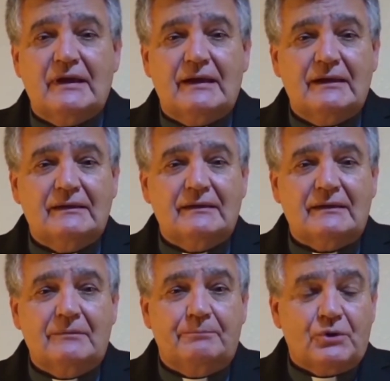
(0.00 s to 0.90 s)
The book is
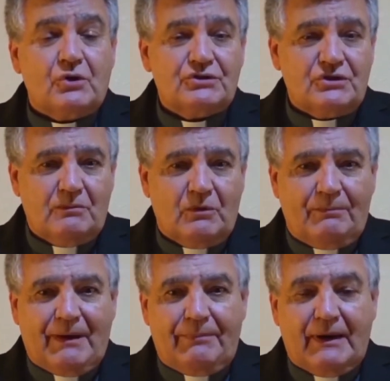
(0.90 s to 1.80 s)
entitled The
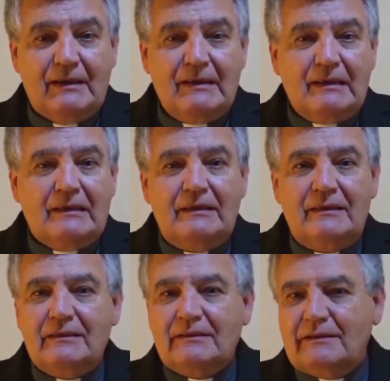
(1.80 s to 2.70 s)
Next Pope,
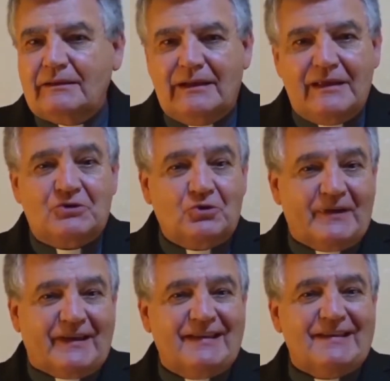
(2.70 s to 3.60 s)
and the fact
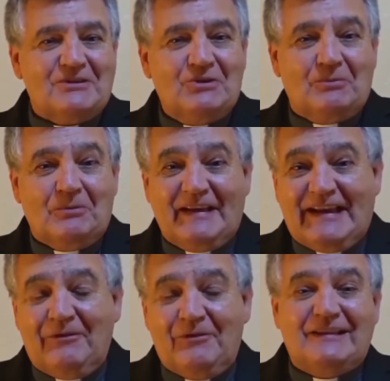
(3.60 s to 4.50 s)
that it has been
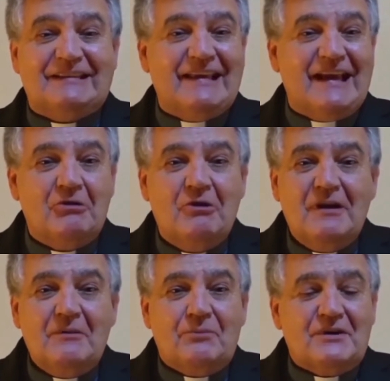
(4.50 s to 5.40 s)
published in
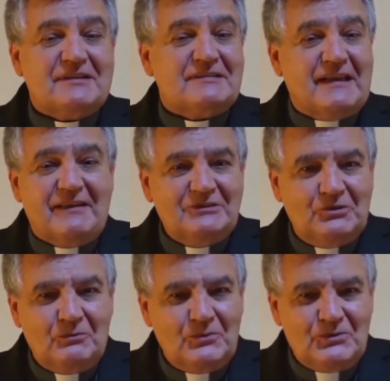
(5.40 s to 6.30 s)
Italian, well, has
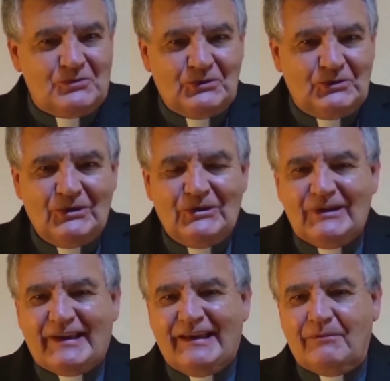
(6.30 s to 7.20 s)
given
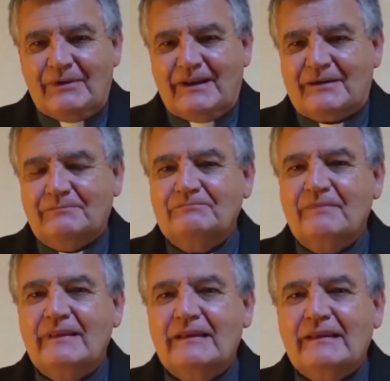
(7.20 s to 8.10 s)
much to talk
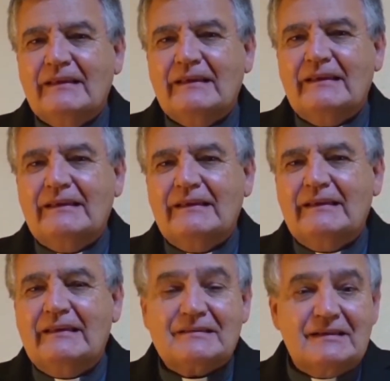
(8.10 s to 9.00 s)
about. In
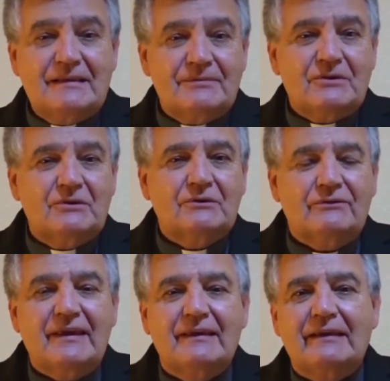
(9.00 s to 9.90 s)
that book,
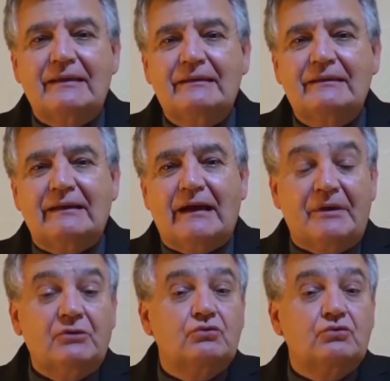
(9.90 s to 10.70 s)
Weigel